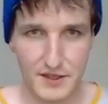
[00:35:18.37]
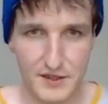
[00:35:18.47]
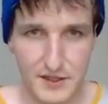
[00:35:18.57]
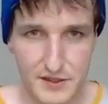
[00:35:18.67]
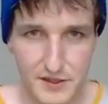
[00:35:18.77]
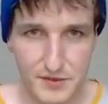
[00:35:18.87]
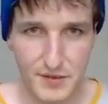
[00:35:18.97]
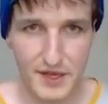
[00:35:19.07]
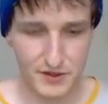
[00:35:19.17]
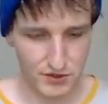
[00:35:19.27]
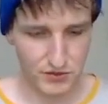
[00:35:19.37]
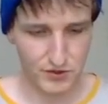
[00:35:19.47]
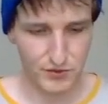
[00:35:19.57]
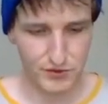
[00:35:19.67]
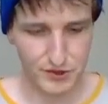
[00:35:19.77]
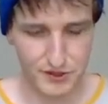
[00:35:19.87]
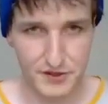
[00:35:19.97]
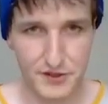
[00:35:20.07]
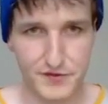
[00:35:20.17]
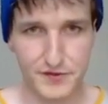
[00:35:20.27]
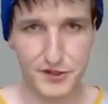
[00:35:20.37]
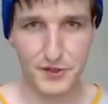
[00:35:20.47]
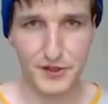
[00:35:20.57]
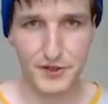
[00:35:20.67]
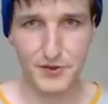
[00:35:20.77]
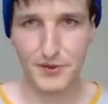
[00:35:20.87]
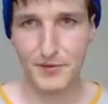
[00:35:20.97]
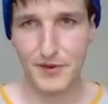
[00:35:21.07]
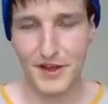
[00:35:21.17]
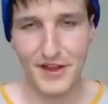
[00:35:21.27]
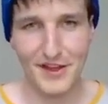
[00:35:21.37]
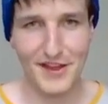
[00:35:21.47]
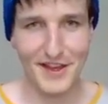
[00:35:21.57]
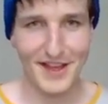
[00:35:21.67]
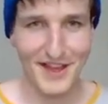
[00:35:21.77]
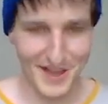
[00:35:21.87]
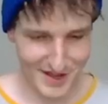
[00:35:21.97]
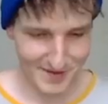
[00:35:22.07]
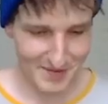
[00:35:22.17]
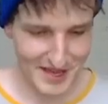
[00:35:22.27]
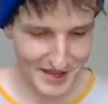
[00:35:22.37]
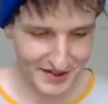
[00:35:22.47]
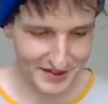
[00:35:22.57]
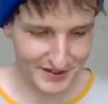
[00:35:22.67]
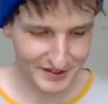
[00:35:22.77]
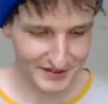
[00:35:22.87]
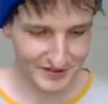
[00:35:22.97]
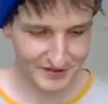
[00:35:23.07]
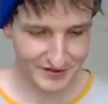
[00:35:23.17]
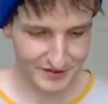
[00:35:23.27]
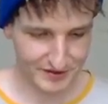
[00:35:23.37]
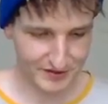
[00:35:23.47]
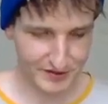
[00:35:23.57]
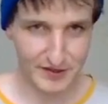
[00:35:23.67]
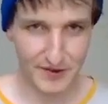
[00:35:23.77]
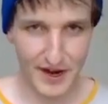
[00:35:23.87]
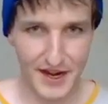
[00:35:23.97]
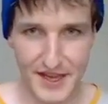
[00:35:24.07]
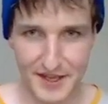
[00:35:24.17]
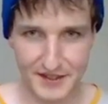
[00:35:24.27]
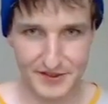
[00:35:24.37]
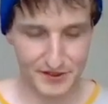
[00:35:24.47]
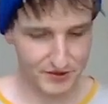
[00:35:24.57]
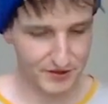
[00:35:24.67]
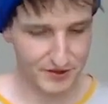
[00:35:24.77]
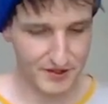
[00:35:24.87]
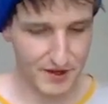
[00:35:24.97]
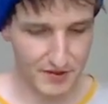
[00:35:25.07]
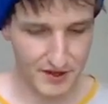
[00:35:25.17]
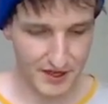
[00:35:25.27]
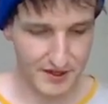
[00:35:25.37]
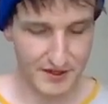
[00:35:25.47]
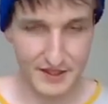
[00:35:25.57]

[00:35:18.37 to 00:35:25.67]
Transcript: this is my contribution of showing you me trying to do something.